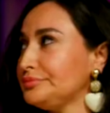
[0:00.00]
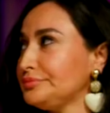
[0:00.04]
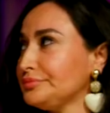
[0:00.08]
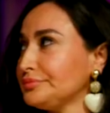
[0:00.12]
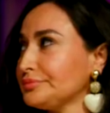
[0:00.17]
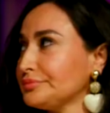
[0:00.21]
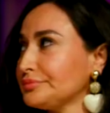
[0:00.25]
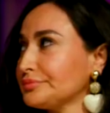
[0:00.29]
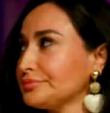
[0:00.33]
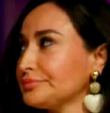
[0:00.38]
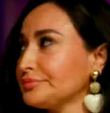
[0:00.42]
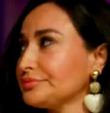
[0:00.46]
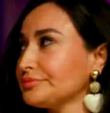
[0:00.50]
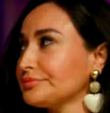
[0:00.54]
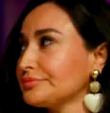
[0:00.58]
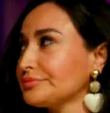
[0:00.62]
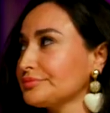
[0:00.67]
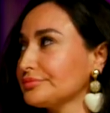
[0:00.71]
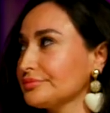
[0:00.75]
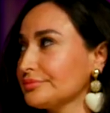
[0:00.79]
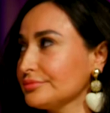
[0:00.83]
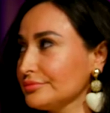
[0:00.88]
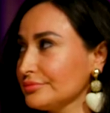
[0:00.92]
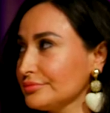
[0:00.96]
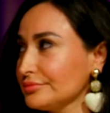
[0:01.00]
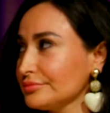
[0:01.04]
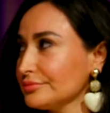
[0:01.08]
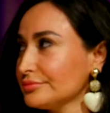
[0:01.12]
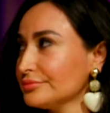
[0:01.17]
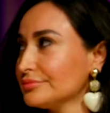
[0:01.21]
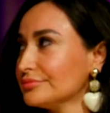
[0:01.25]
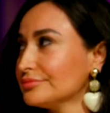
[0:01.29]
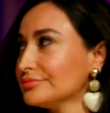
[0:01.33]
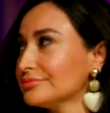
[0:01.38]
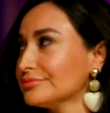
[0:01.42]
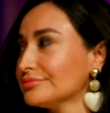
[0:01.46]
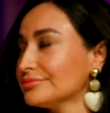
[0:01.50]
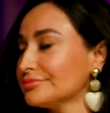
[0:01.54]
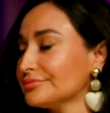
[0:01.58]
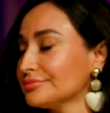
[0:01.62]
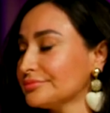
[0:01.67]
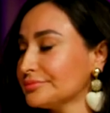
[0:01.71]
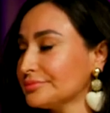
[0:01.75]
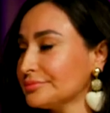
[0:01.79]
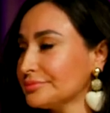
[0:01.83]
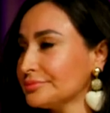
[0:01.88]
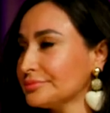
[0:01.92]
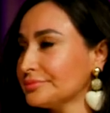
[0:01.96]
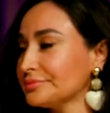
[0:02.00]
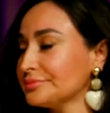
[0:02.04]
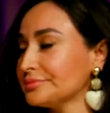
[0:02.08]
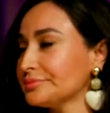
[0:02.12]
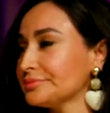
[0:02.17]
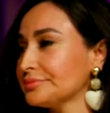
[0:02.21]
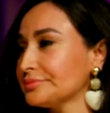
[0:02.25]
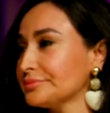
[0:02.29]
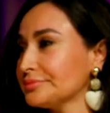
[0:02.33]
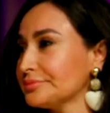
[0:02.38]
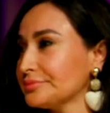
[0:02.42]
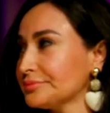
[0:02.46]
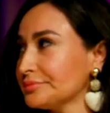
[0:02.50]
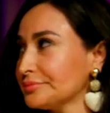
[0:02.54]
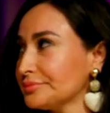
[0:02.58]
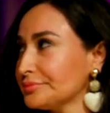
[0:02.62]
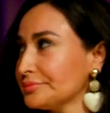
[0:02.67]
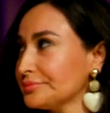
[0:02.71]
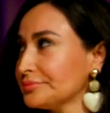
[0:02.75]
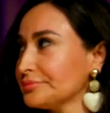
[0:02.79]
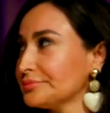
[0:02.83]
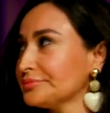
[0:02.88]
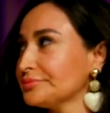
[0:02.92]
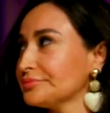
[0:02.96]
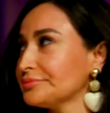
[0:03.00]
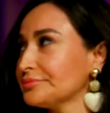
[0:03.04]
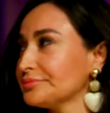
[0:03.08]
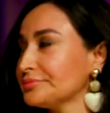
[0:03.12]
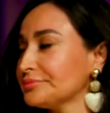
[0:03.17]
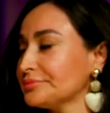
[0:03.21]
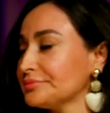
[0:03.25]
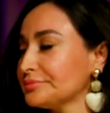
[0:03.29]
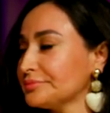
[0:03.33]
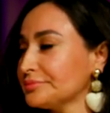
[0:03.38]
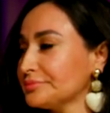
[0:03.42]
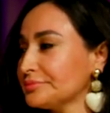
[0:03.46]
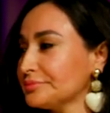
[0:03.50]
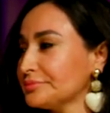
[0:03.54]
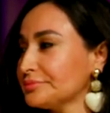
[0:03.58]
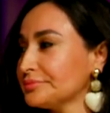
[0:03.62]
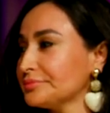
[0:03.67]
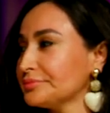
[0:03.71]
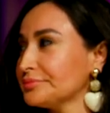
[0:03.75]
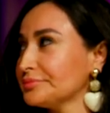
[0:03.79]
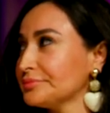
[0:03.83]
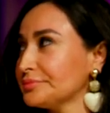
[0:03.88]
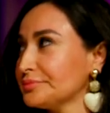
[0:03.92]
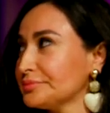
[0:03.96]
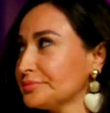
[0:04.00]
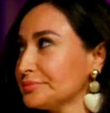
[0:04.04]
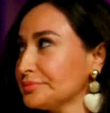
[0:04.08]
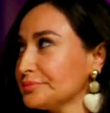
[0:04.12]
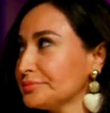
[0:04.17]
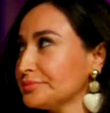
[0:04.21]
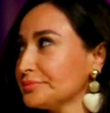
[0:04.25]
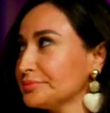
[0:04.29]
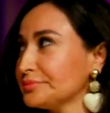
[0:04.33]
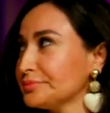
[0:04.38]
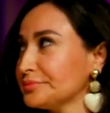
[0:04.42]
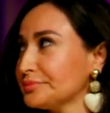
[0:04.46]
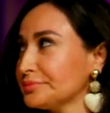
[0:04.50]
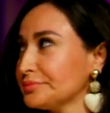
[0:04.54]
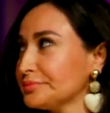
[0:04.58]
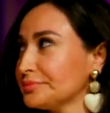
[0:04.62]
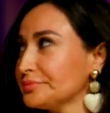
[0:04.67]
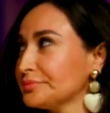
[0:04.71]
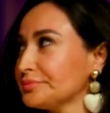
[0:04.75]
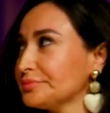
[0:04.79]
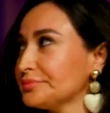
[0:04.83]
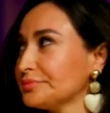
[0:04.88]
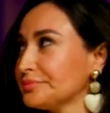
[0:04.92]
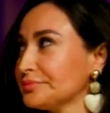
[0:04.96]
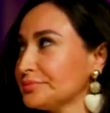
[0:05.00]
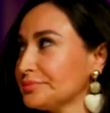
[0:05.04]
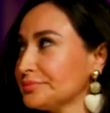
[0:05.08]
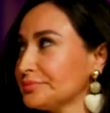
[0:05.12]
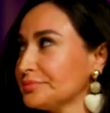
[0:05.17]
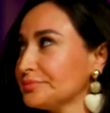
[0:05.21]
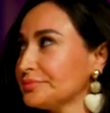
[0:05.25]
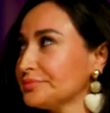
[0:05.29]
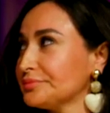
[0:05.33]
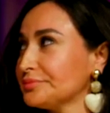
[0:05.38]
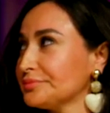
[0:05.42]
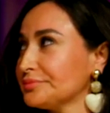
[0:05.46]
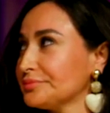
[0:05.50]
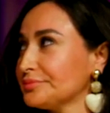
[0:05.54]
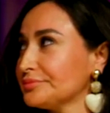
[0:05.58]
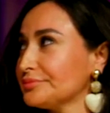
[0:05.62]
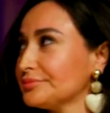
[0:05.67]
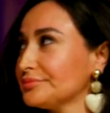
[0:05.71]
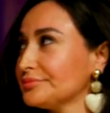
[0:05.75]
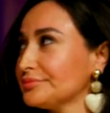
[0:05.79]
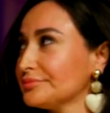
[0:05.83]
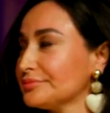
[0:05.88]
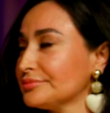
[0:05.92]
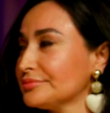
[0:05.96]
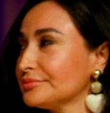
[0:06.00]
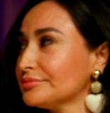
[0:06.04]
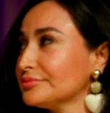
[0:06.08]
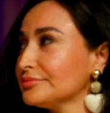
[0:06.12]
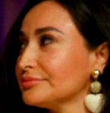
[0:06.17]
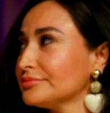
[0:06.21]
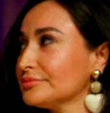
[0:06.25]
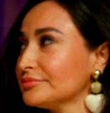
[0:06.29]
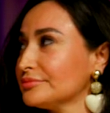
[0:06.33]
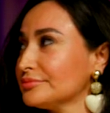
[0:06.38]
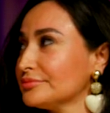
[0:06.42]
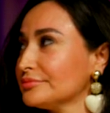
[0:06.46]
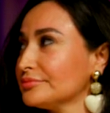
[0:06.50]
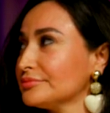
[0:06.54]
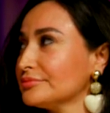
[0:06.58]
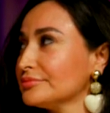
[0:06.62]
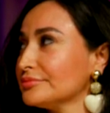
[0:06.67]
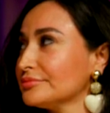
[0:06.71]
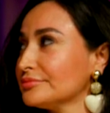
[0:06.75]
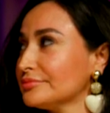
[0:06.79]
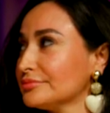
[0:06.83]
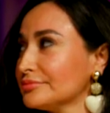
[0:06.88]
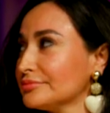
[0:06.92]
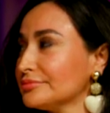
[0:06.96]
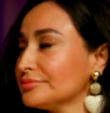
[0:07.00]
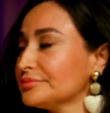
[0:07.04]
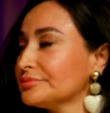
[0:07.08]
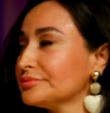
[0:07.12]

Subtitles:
(not speaking)